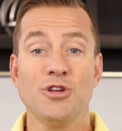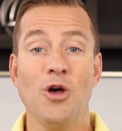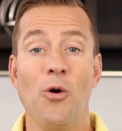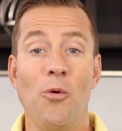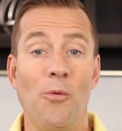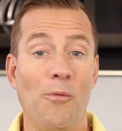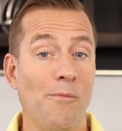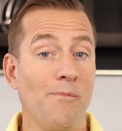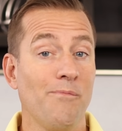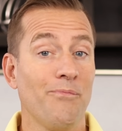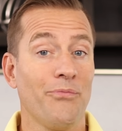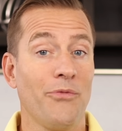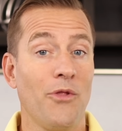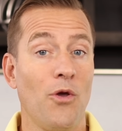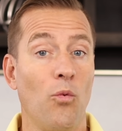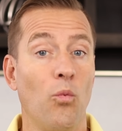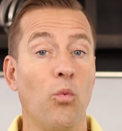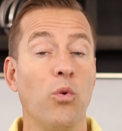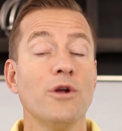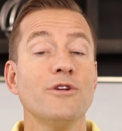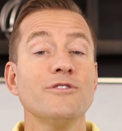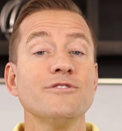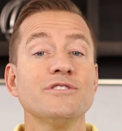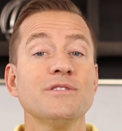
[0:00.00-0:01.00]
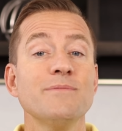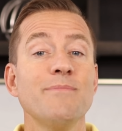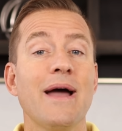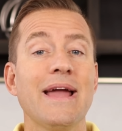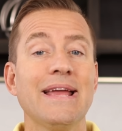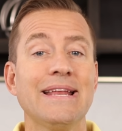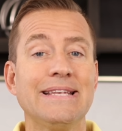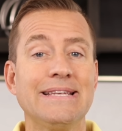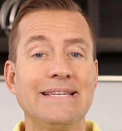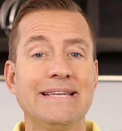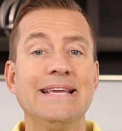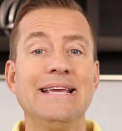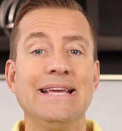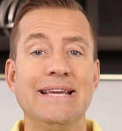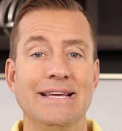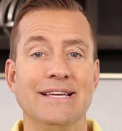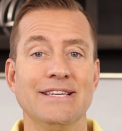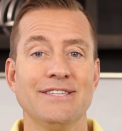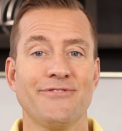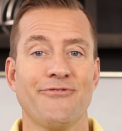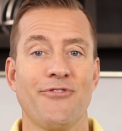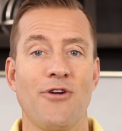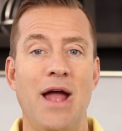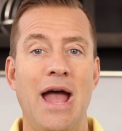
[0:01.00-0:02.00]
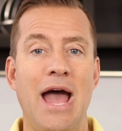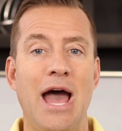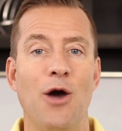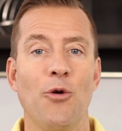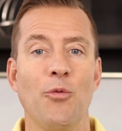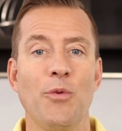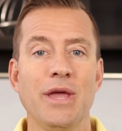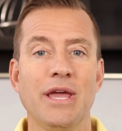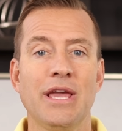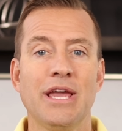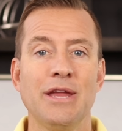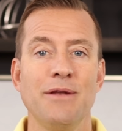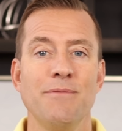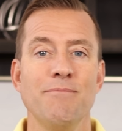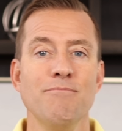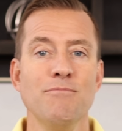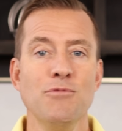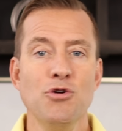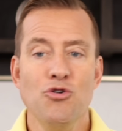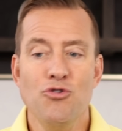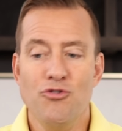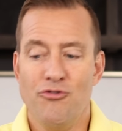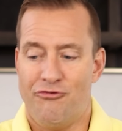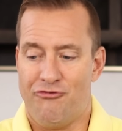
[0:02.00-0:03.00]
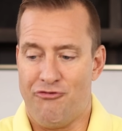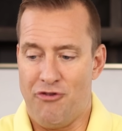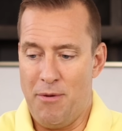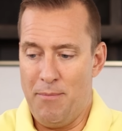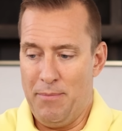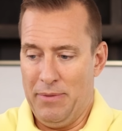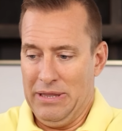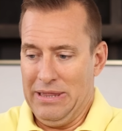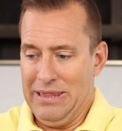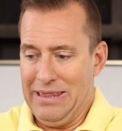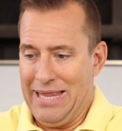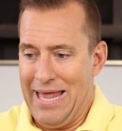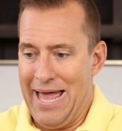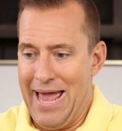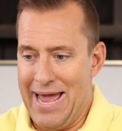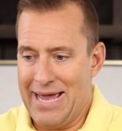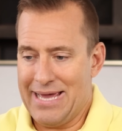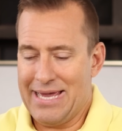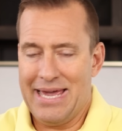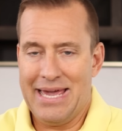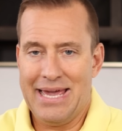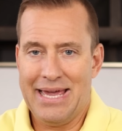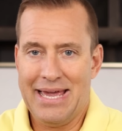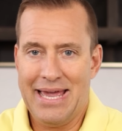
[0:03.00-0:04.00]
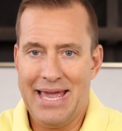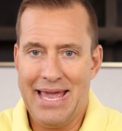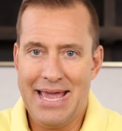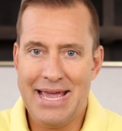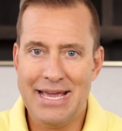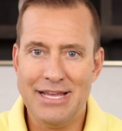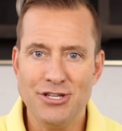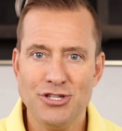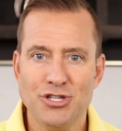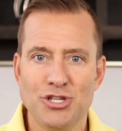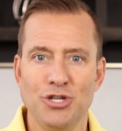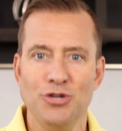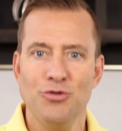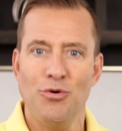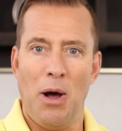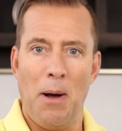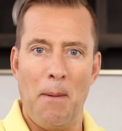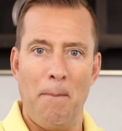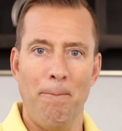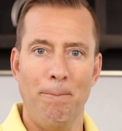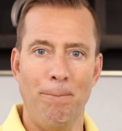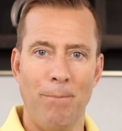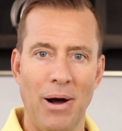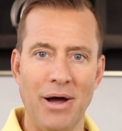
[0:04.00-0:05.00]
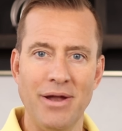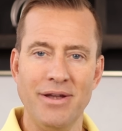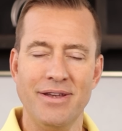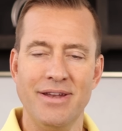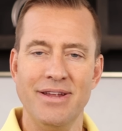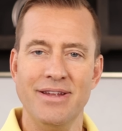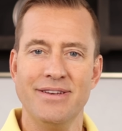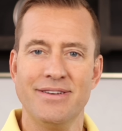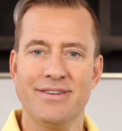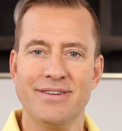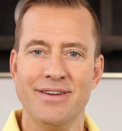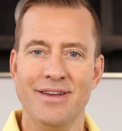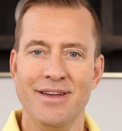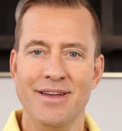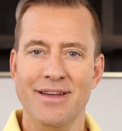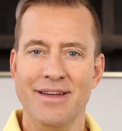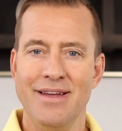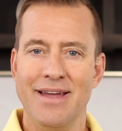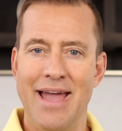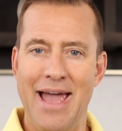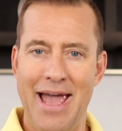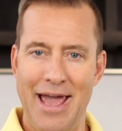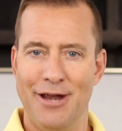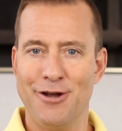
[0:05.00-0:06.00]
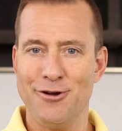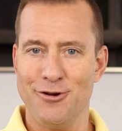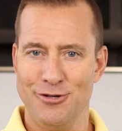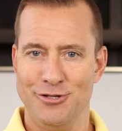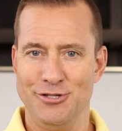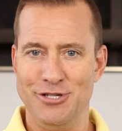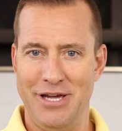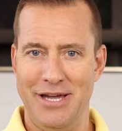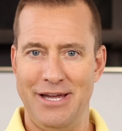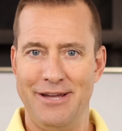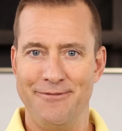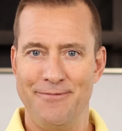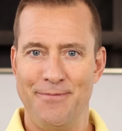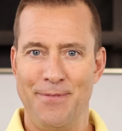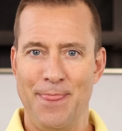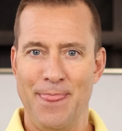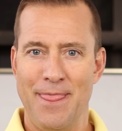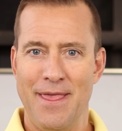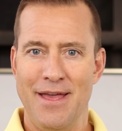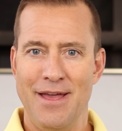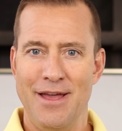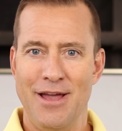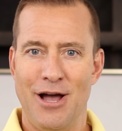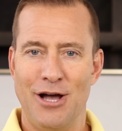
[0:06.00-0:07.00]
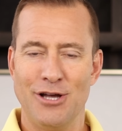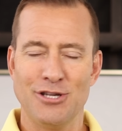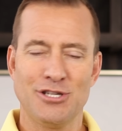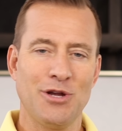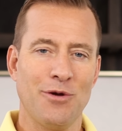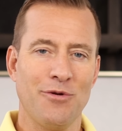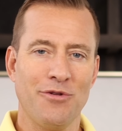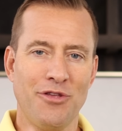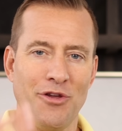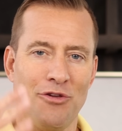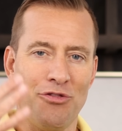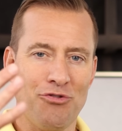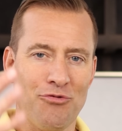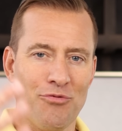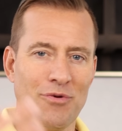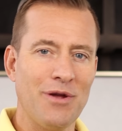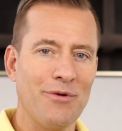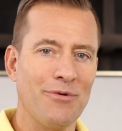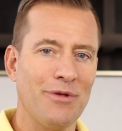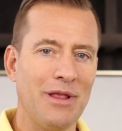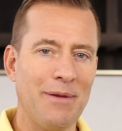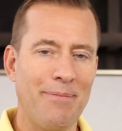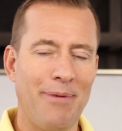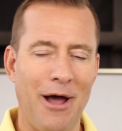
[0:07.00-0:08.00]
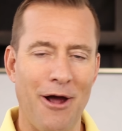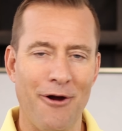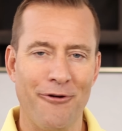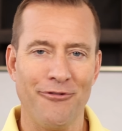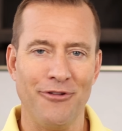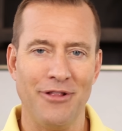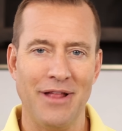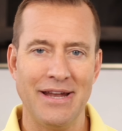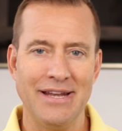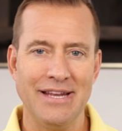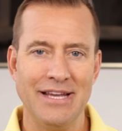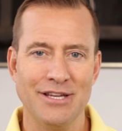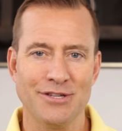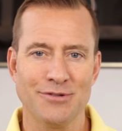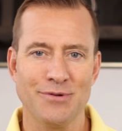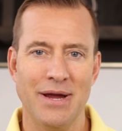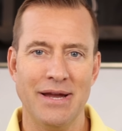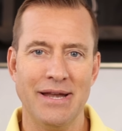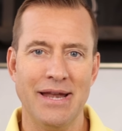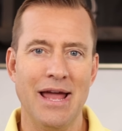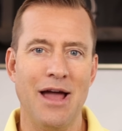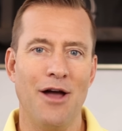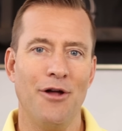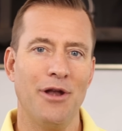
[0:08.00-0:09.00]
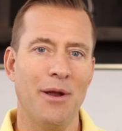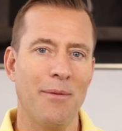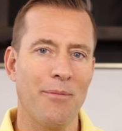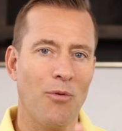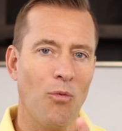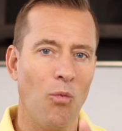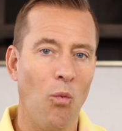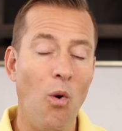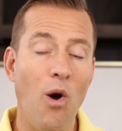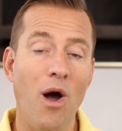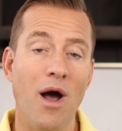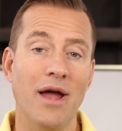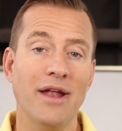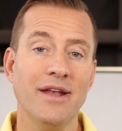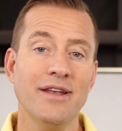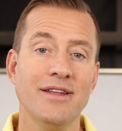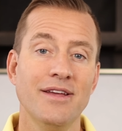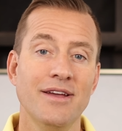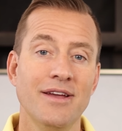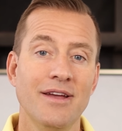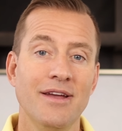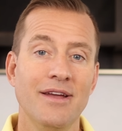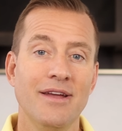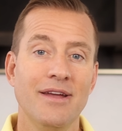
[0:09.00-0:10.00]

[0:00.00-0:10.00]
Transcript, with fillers: So, what are some ideas for how we can move from lacking into abundant energy? I'll share with you three really powerful ideas right now. Number one